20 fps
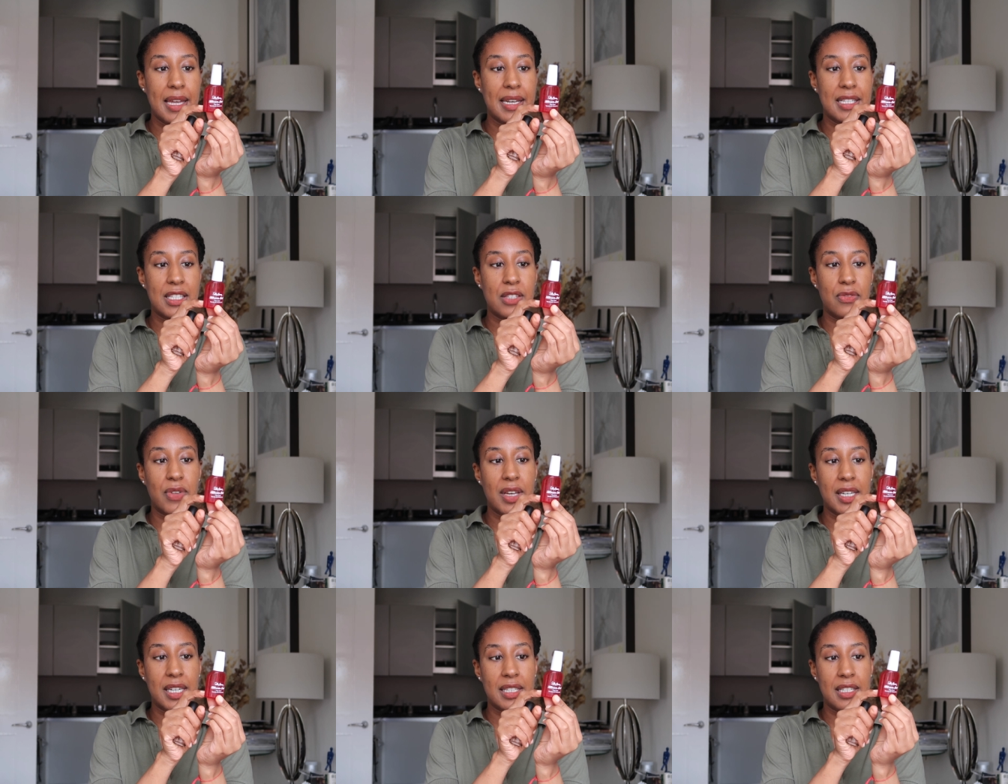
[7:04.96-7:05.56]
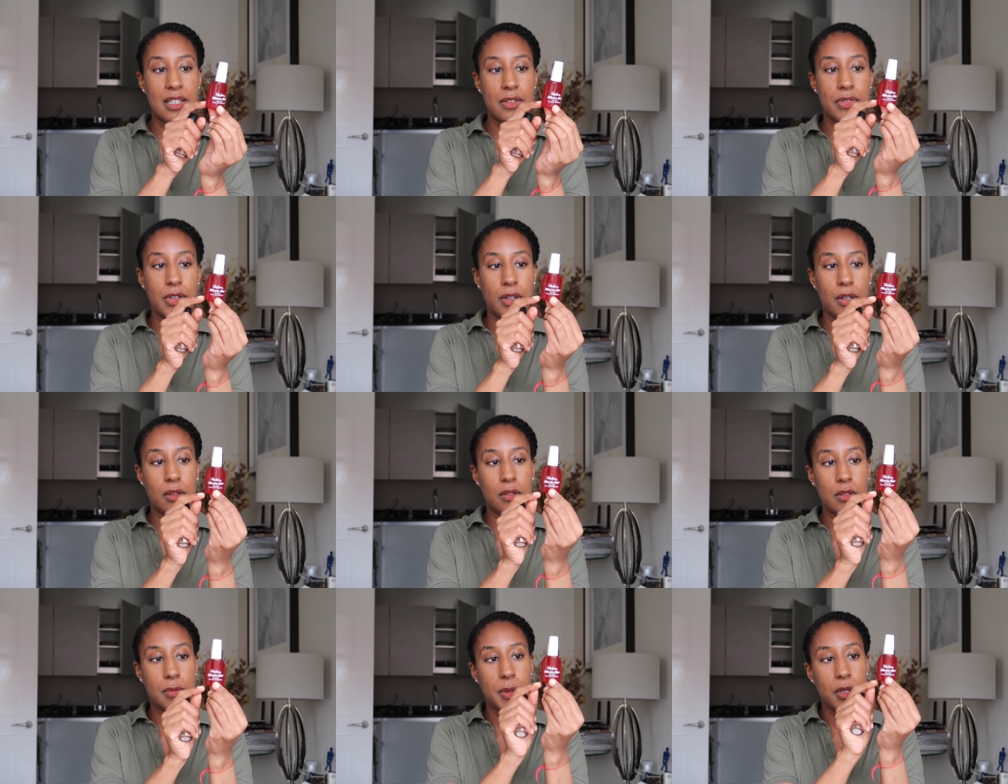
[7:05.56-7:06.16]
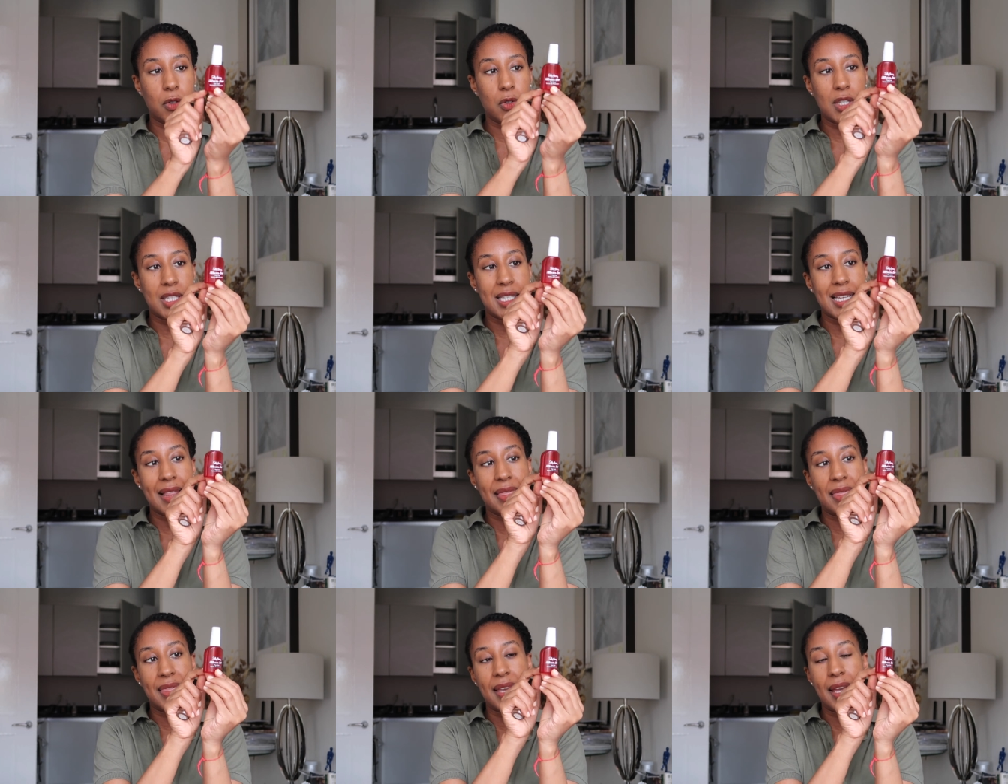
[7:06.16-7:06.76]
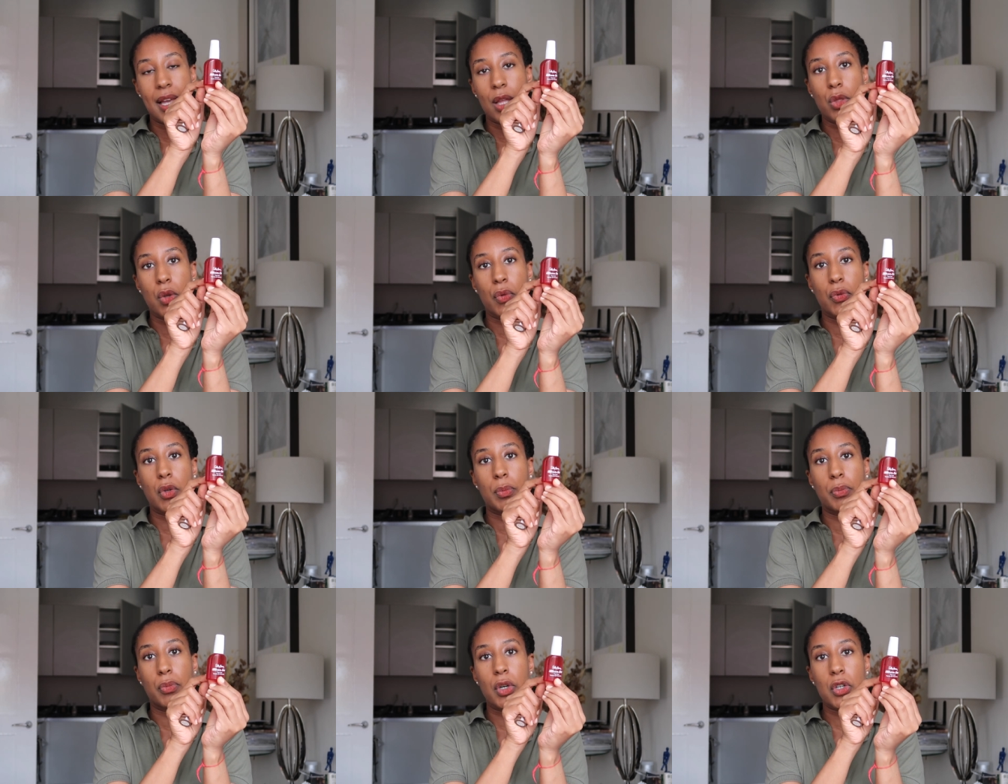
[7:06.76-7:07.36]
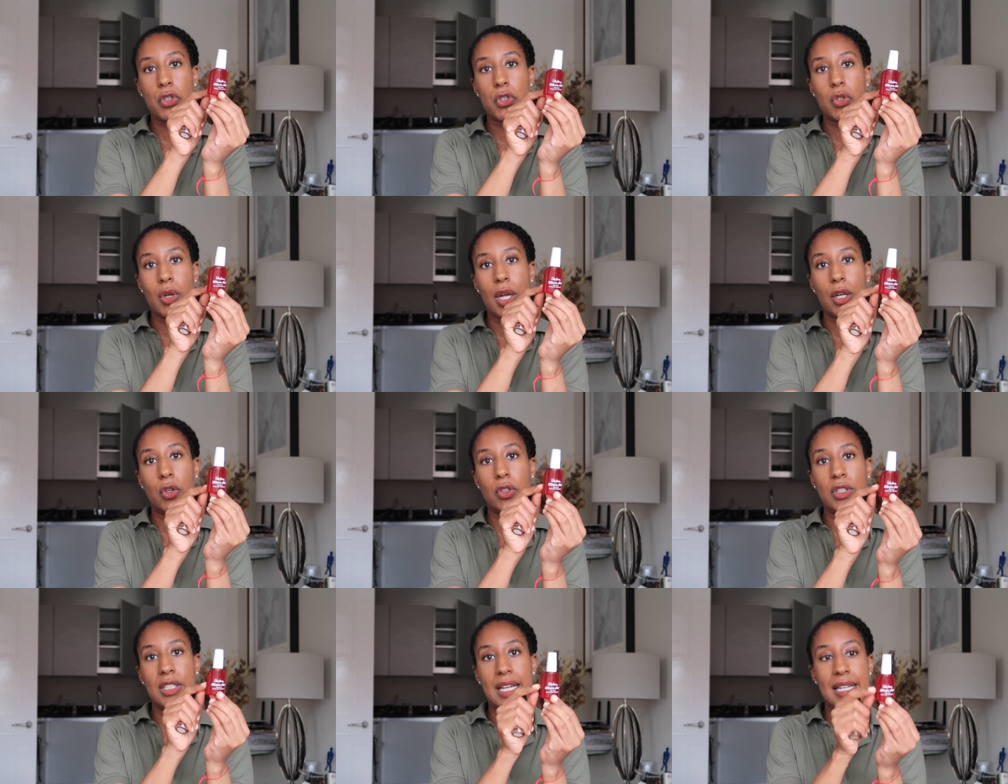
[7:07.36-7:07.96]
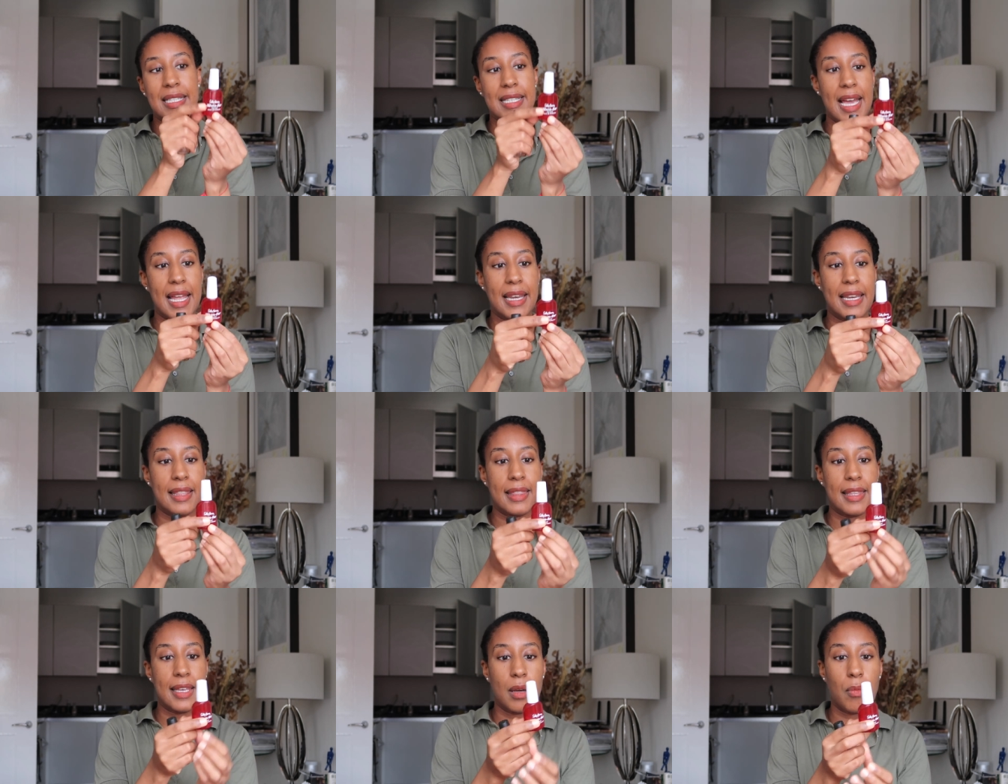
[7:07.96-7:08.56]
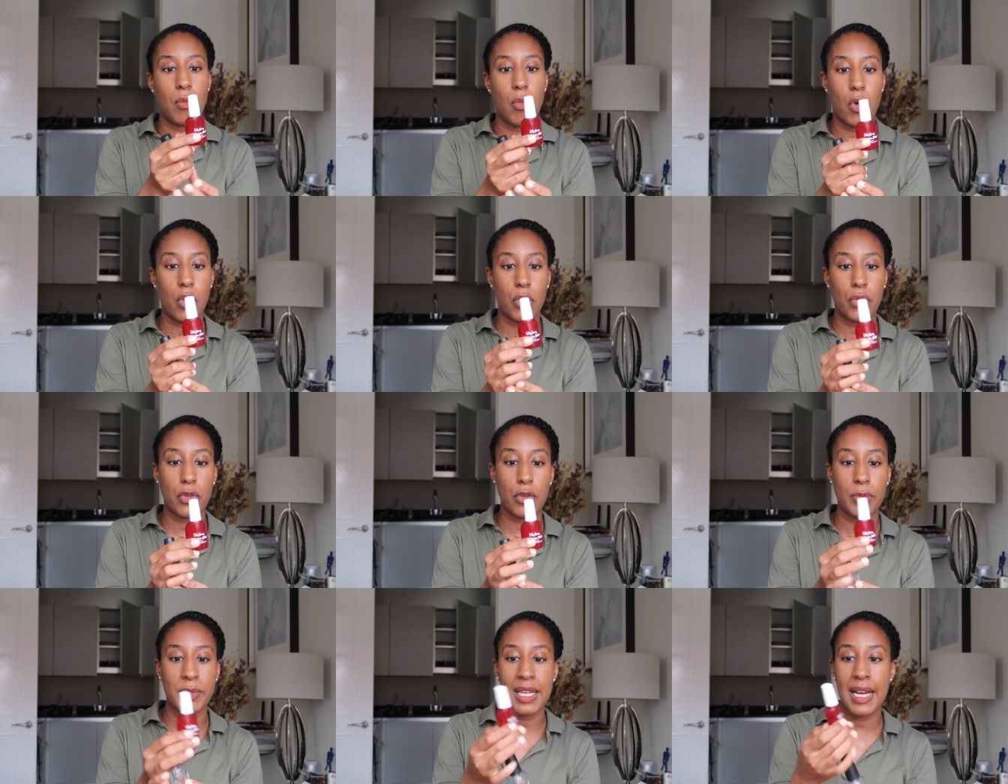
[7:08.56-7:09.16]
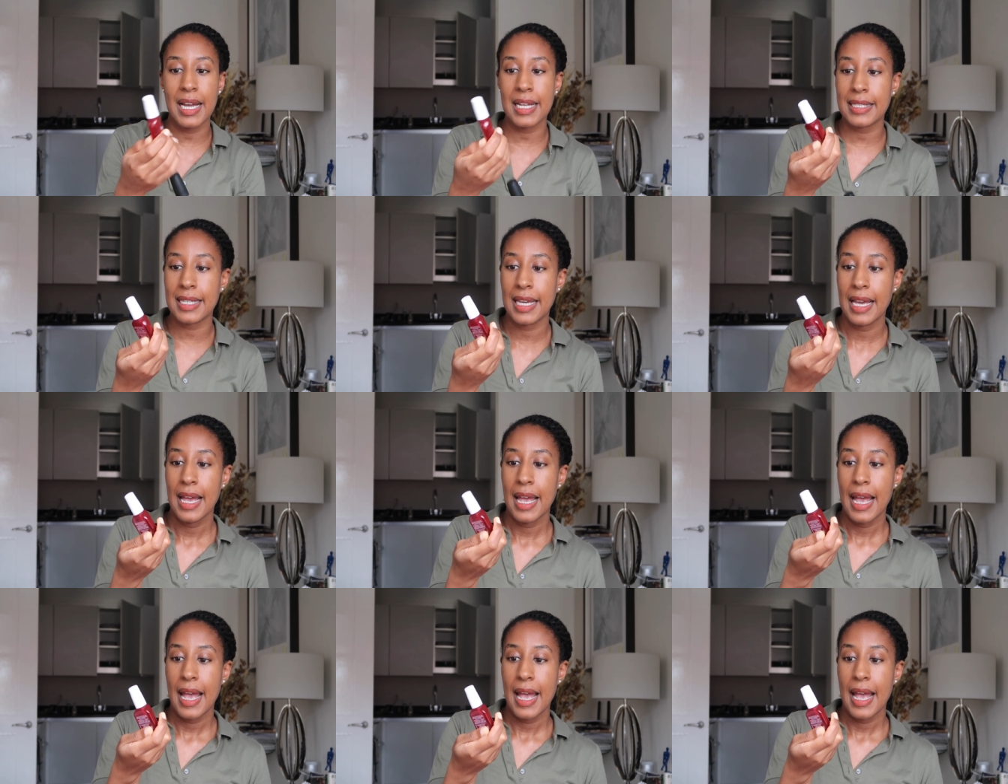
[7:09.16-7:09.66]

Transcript: and it's very difficult because it's at the end of the brush, so I couldn't get anything more from that.